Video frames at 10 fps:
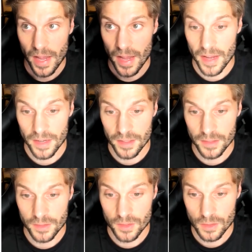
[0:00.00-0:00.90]

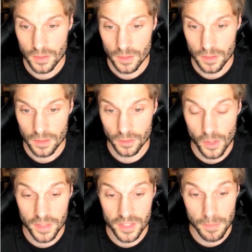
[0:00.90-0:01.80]
And you'll
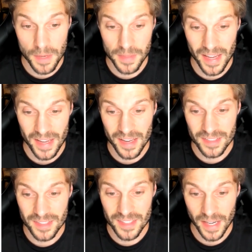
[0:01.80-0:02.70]
notice there may be a
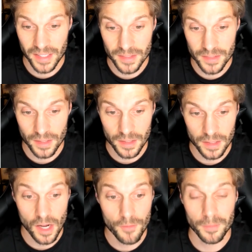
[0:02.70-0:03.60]
second
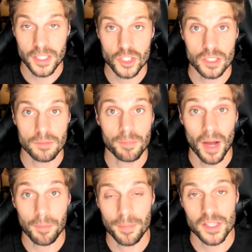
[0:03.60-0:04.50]
confirmation
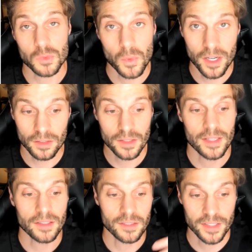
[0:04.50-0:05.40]
pop-up as well,
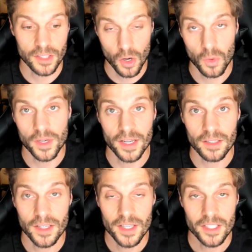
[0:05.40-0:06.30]
and click OK.
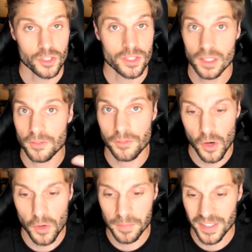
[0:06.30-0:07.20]
Just to
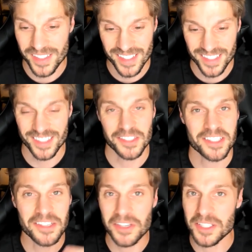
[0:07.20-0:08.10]
confirm, because this is
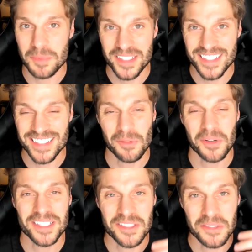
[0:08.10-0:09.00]
serious business, it
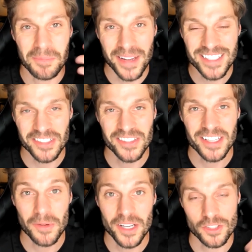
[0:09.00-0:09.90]
wants to make sure that
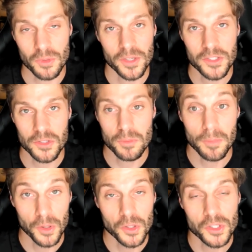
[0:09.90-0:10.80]
you actually want to
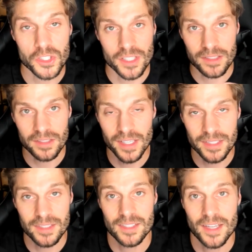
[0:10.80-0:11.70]
merge these
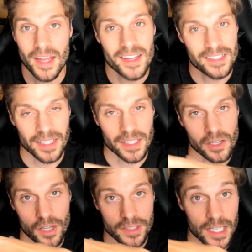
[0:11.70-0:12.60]
lists, taking
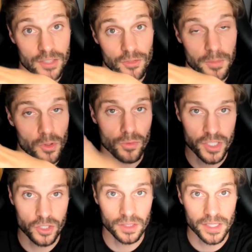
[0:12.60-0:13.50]
contacts from your
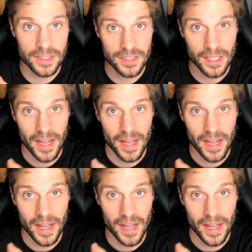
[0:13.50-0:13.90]
original list